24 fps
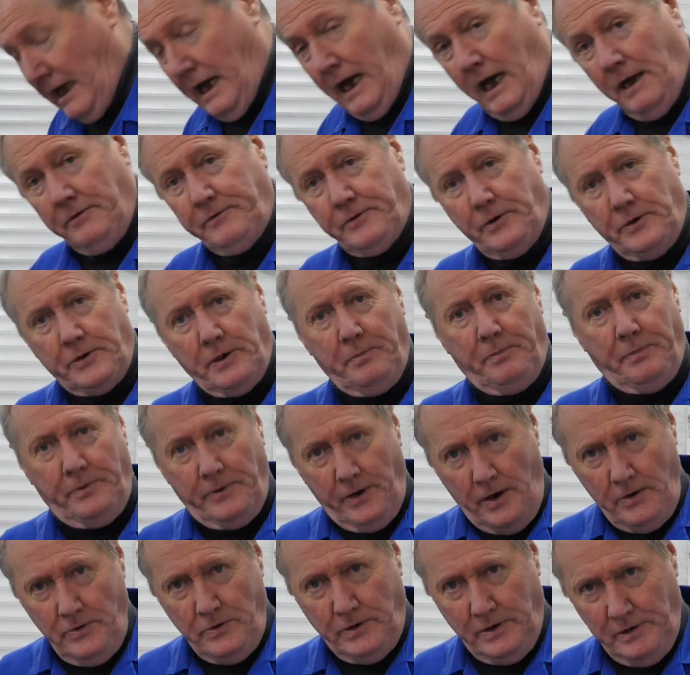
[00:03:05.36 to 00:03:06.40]
I've got a
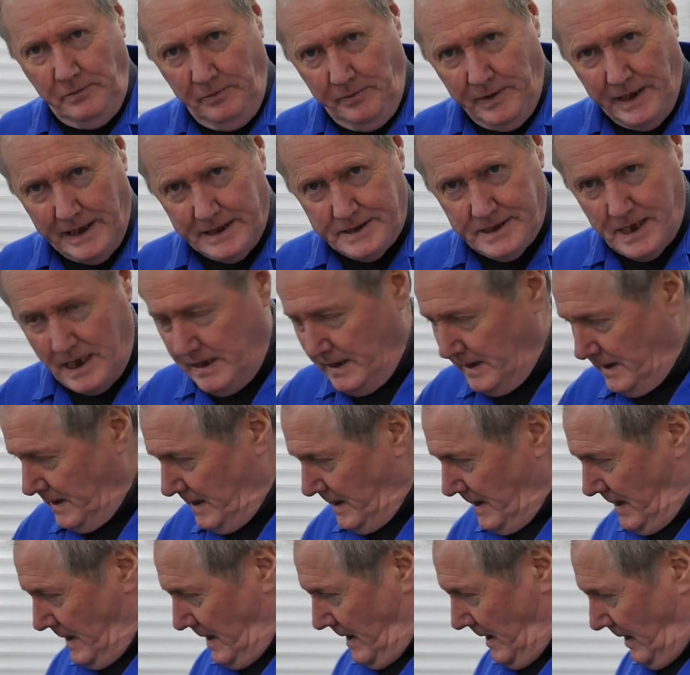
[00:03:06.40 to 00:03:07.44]
broken bit
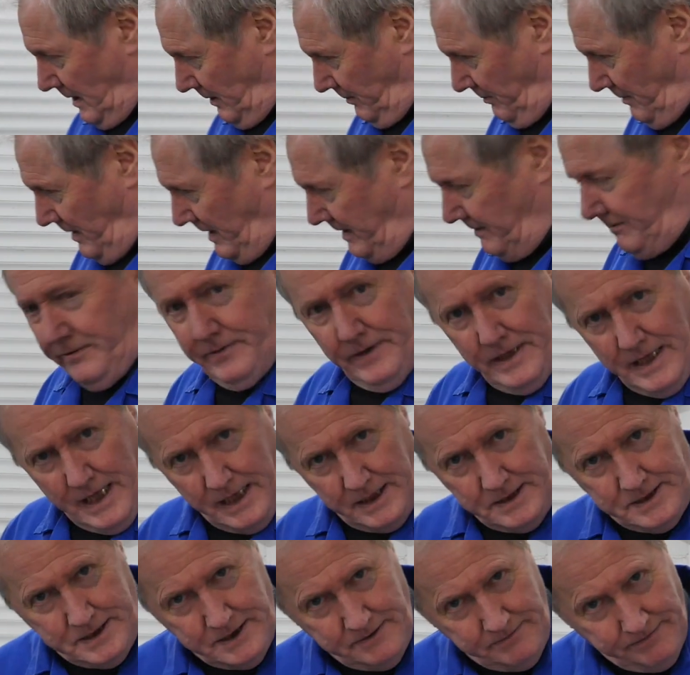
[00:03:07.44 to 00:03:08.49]
on my
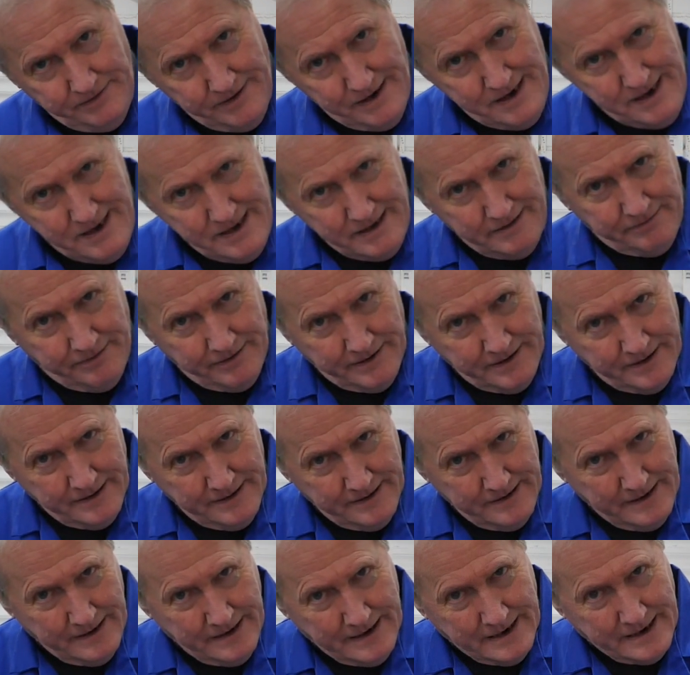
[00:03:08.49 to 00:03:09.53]

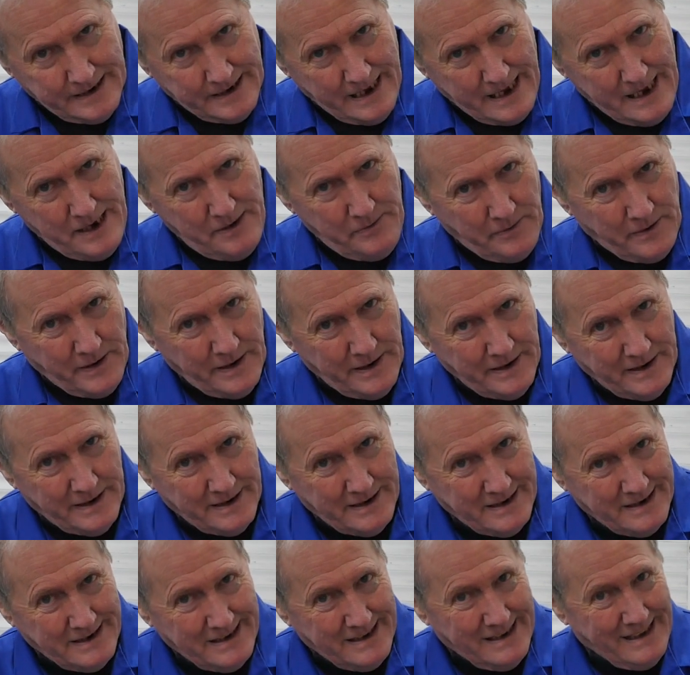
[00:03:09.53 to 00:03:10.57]
V85. Now,
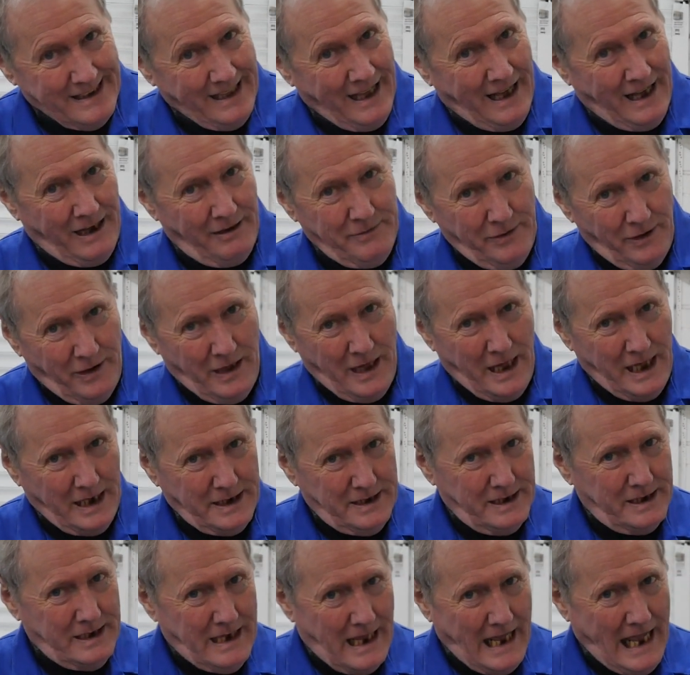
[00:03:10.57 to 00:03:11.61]
I've not had
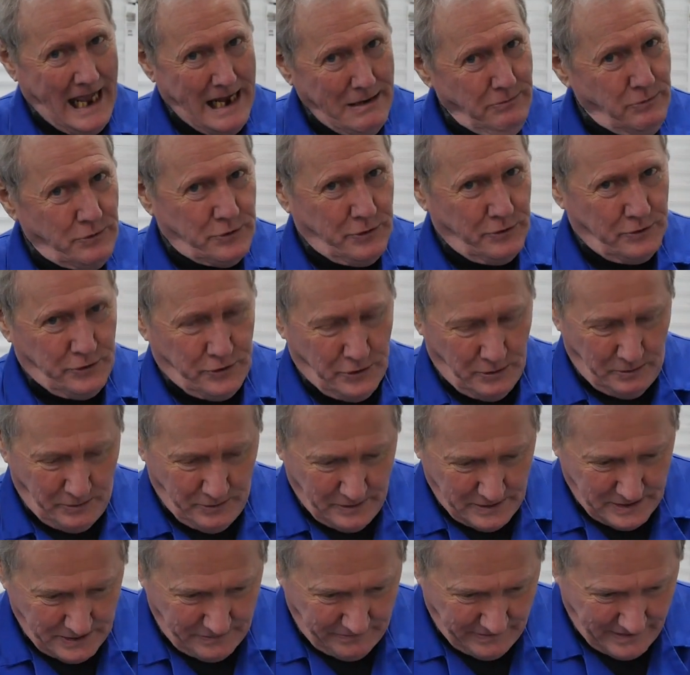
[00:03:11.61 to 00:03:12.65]
an ounce of trouble with
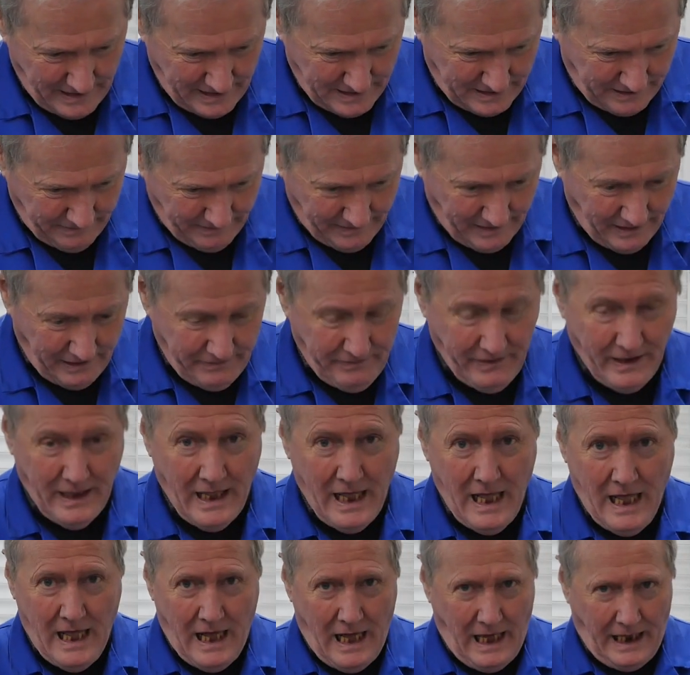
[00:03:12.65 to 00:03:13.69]
this V85,
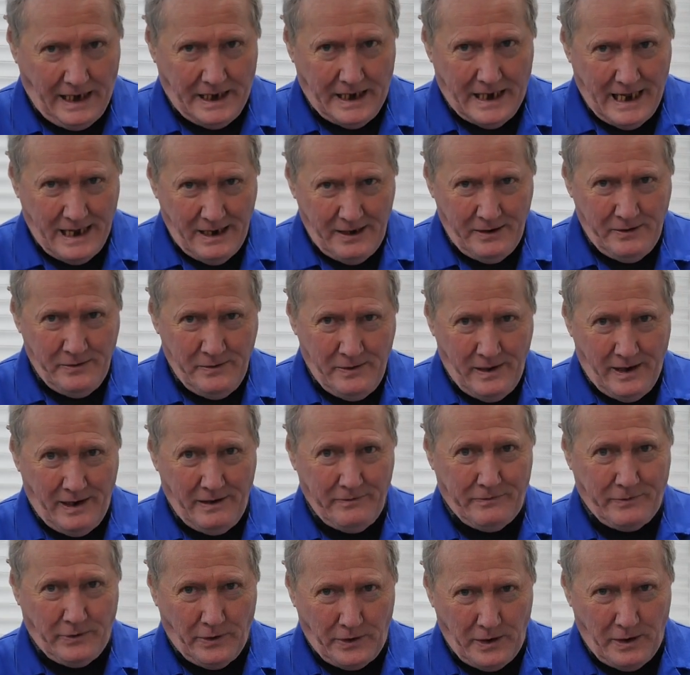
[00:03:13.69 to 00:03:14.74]
and now
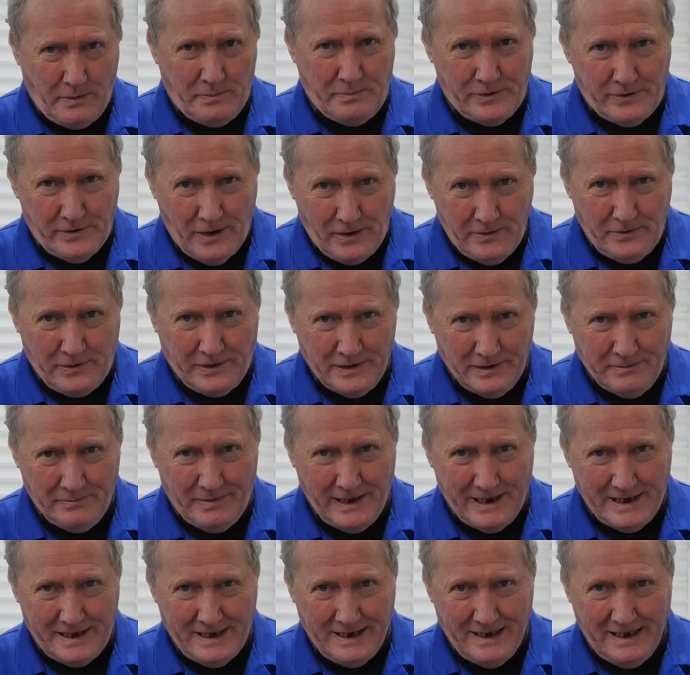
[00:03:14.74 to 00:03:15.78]
I've got a broken
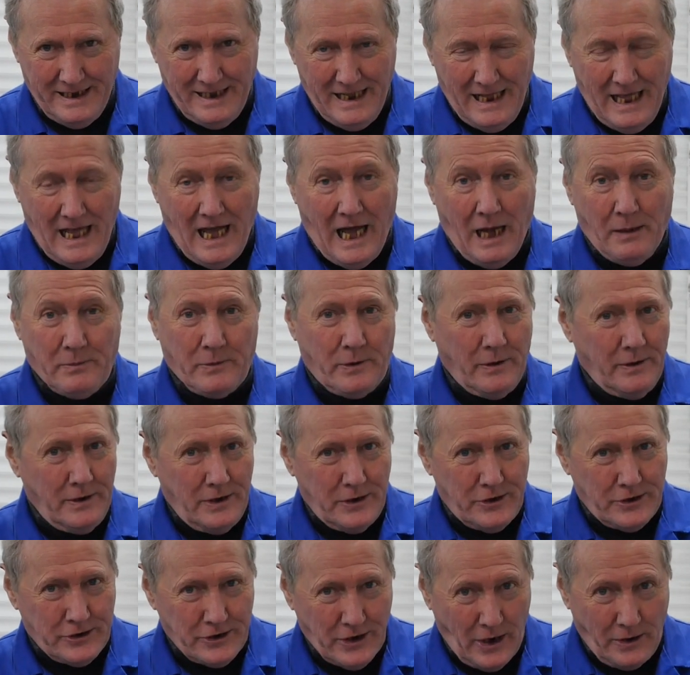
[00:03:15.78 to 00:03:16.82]
bit. I'm going to
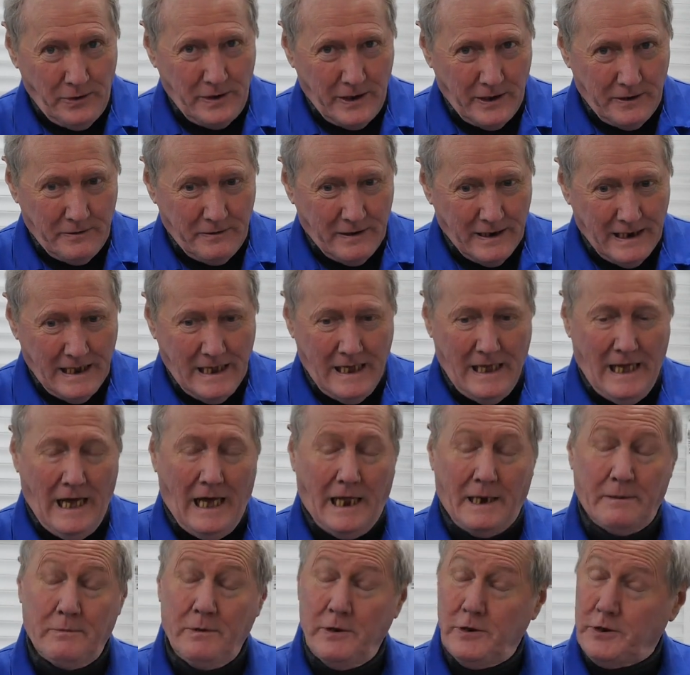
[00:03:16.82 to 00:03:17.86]
show you.
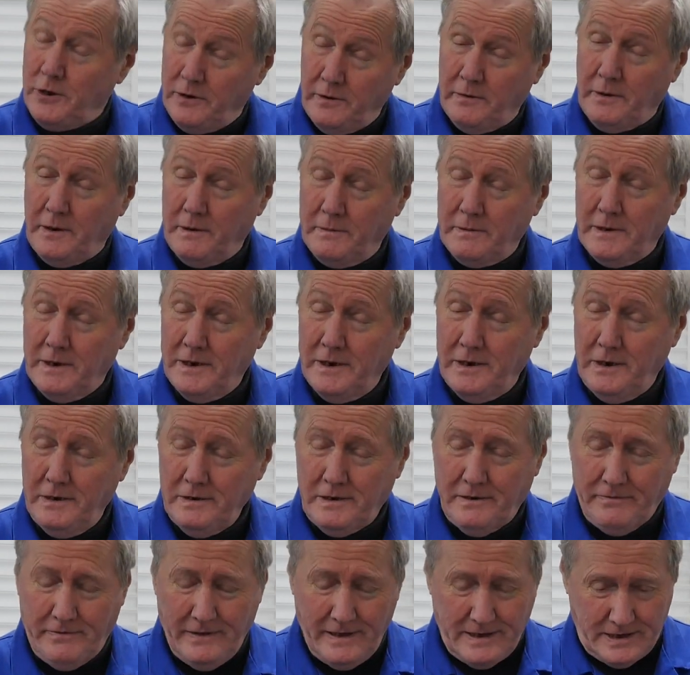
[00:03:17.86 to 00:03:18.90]
I'm going to show you what I'm going to do
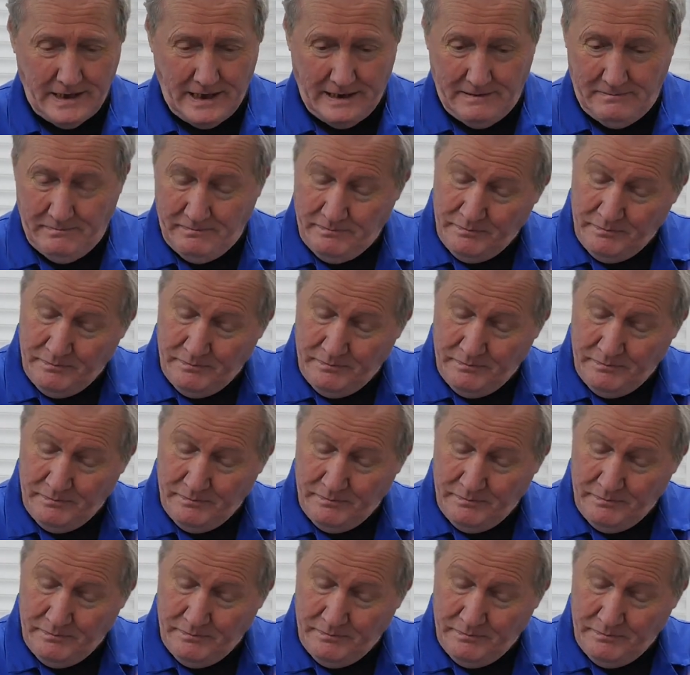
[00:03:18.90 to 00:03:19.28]
to fix it,